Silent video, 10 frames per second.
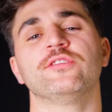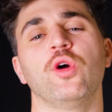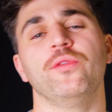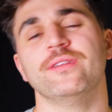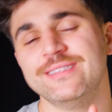
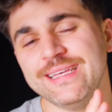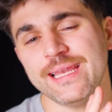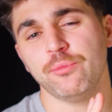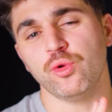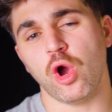So the
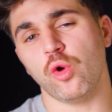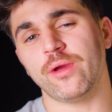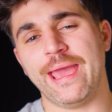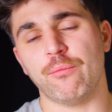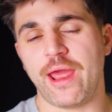ZWO
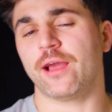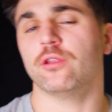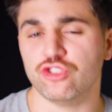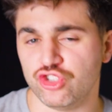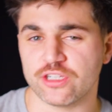Camera
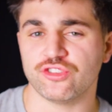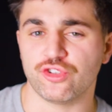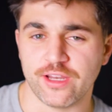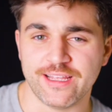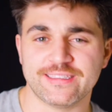Angle
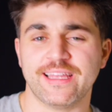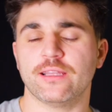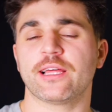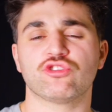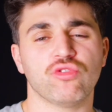Adjuster is an
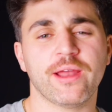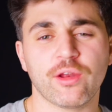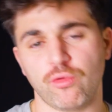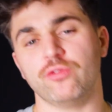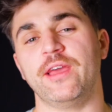
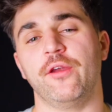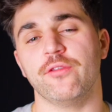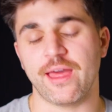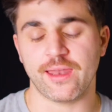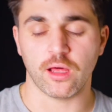electronic rotator
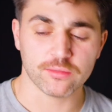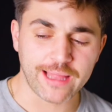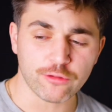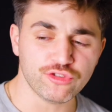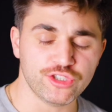that
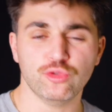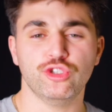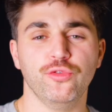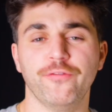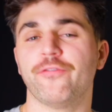allows you
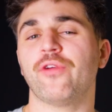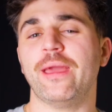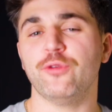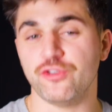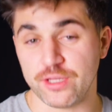to
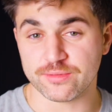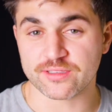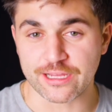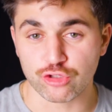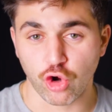frame your deep
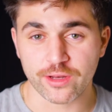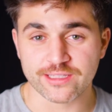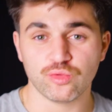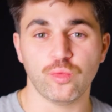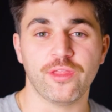sky
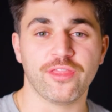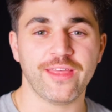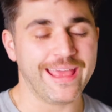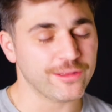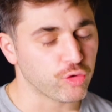targets with
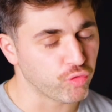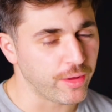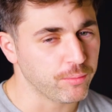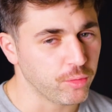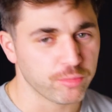incredible